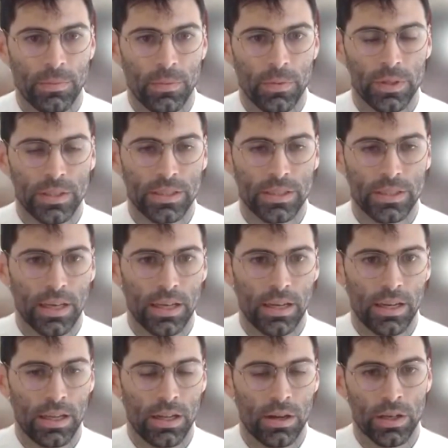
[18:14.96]
We see
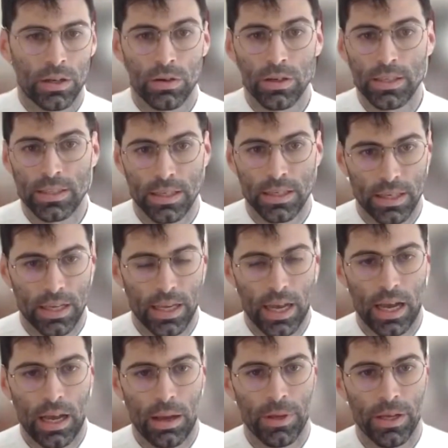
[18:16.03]
it, increasingly
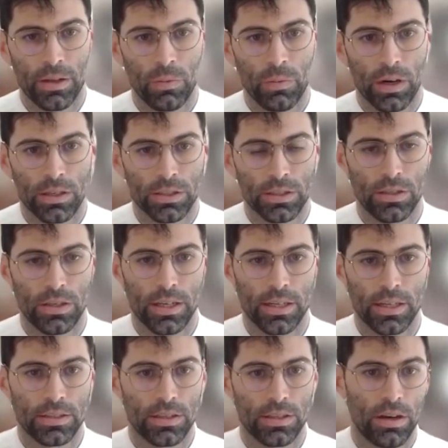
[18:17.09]
common where
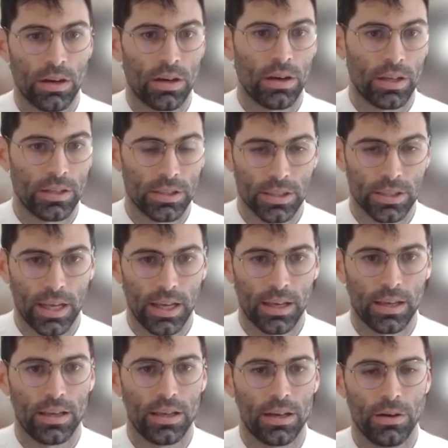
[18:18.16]
students are, I just
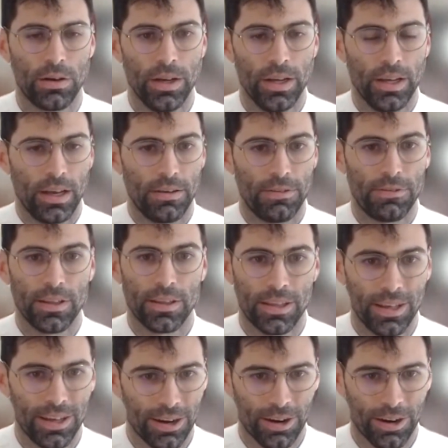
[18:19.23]
take, a fifth
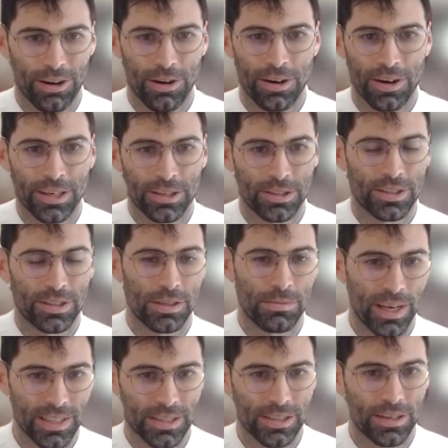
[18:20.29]
year or an extra
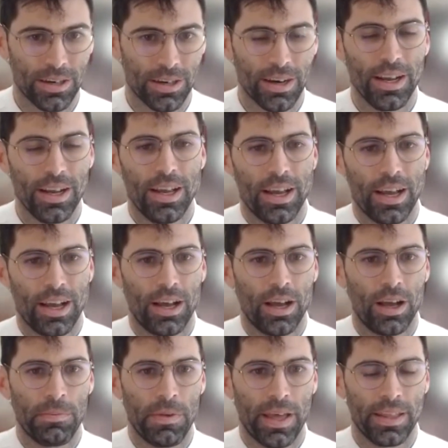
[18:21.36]
semester,
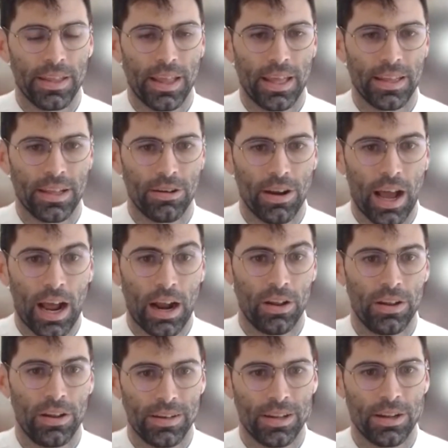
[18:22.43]
and they're
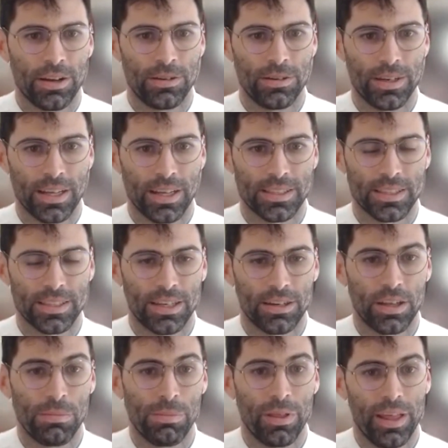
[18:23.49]
not,
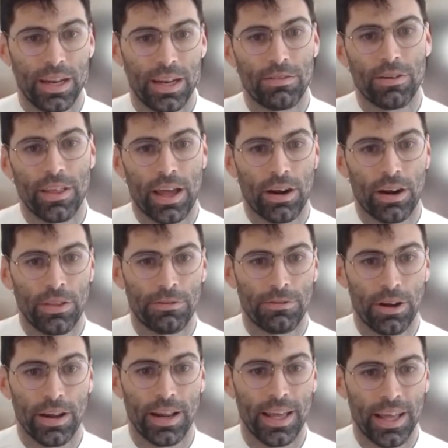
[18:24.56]
necessarily planning for that on the
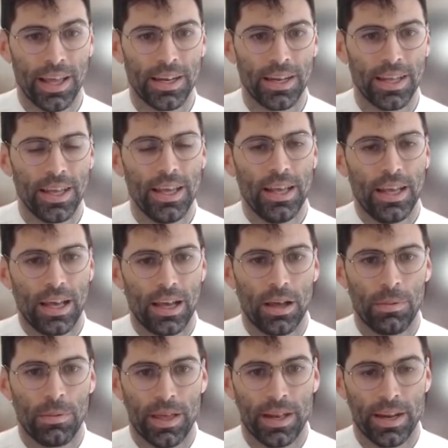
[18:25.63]
front end.
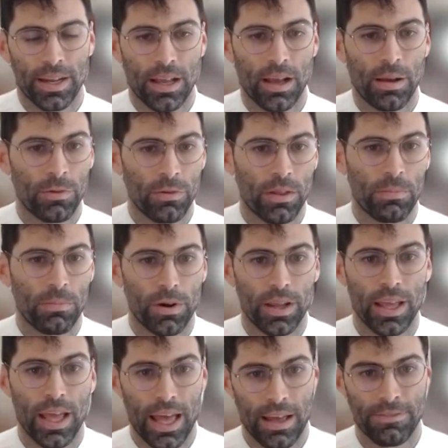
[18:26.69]
And it comes with a
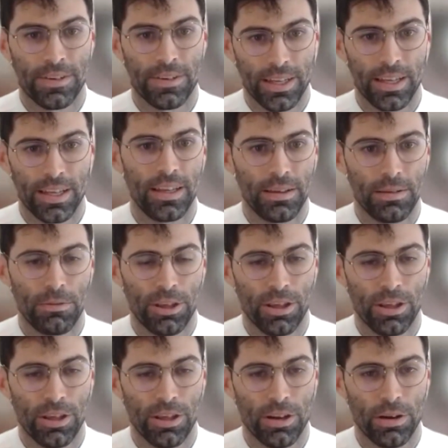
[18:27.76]
pretty hefty,
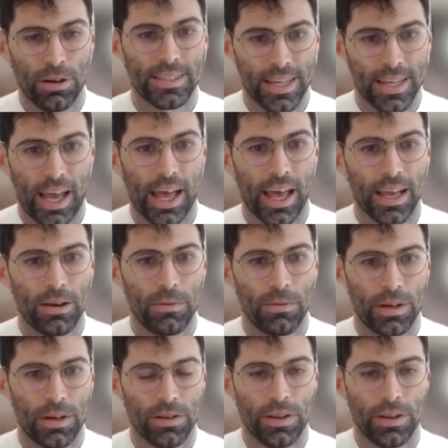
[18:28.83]
price tag
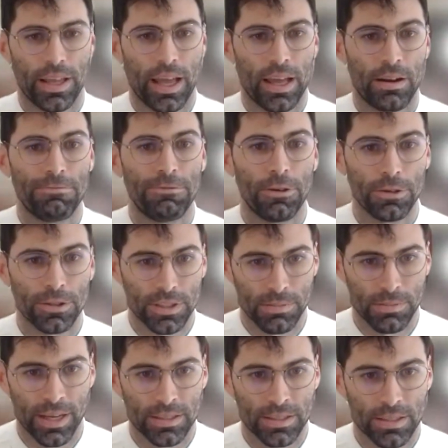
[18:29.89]
when you're looking at a full
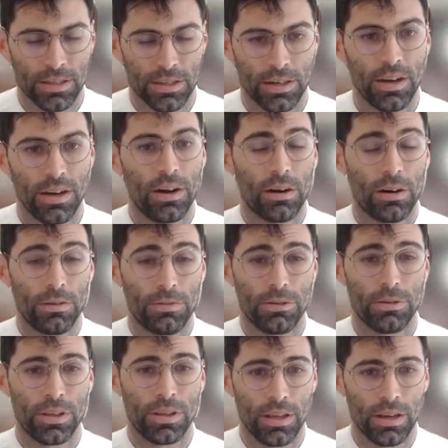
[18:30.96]
semester or a
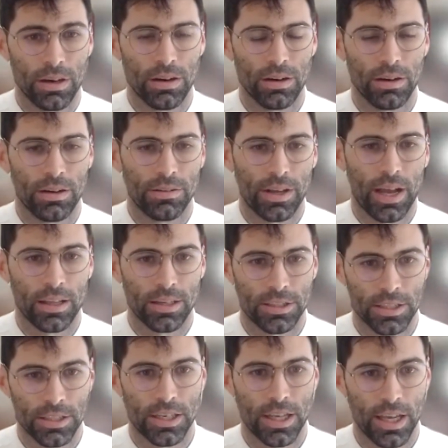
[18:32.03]
full year of college
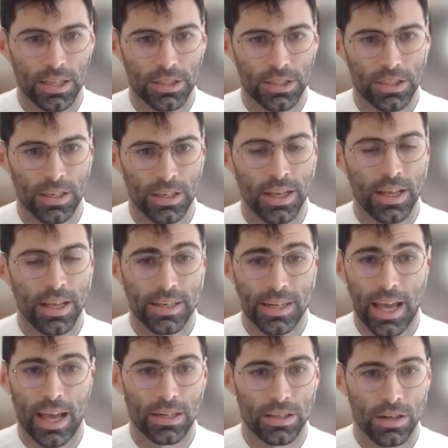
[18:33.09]
education
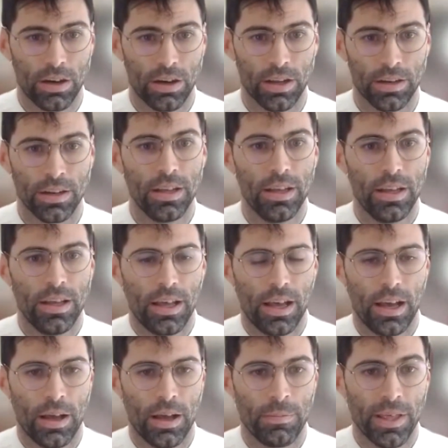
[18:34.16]
tagged on.
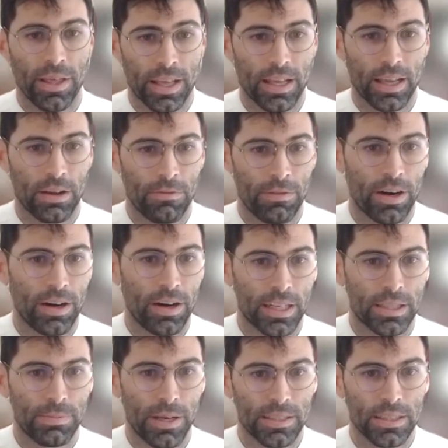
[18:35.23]
It can get very
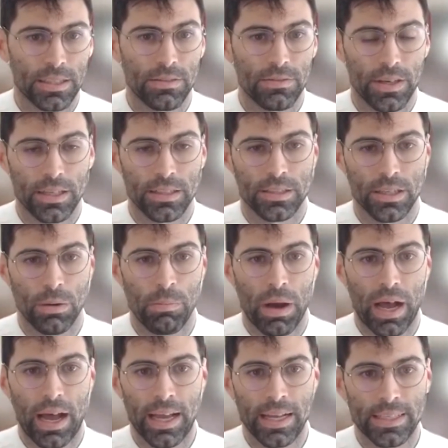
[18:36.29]
expensive. And so
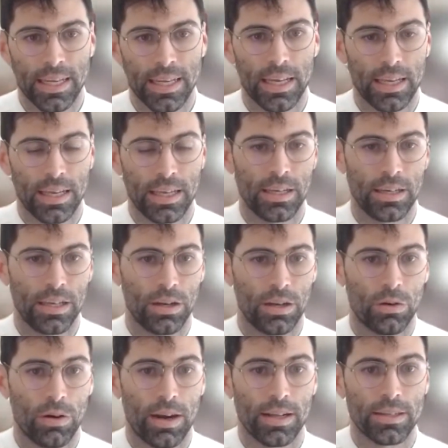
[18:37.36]
by taking,
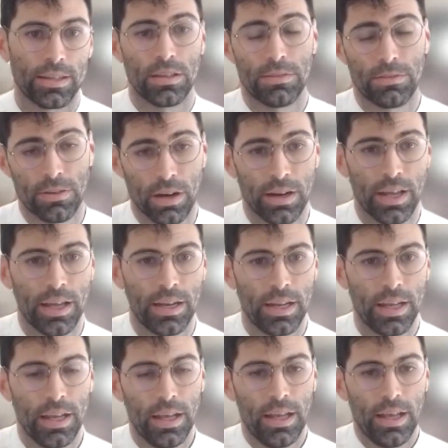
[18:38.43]
credits on the front
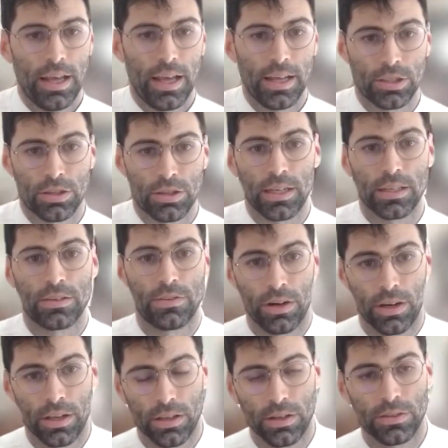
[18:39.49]
end and
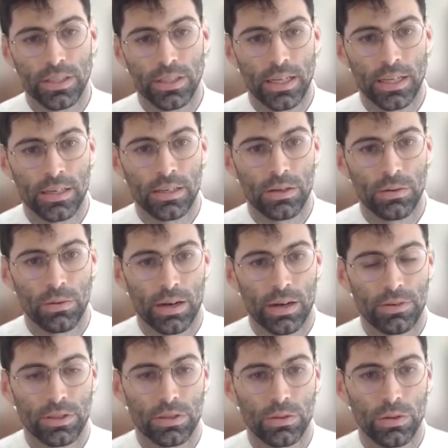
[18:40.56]
transferring those in to
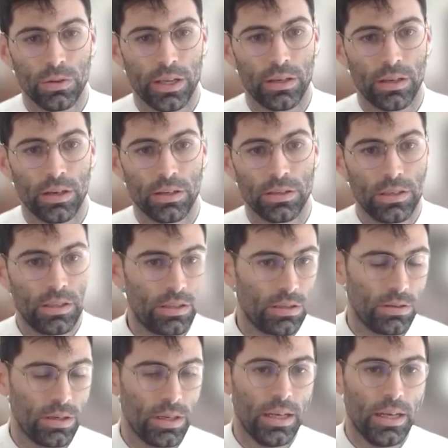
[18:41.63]
whatever school that you go
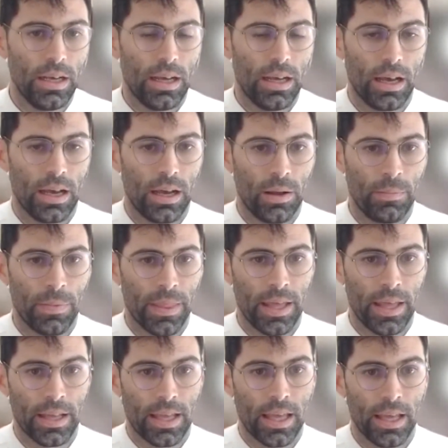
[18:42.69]
to,
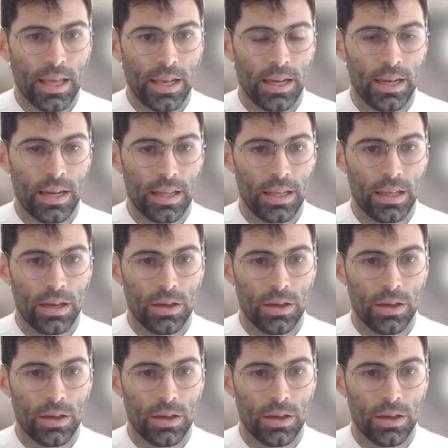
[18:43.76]
it can,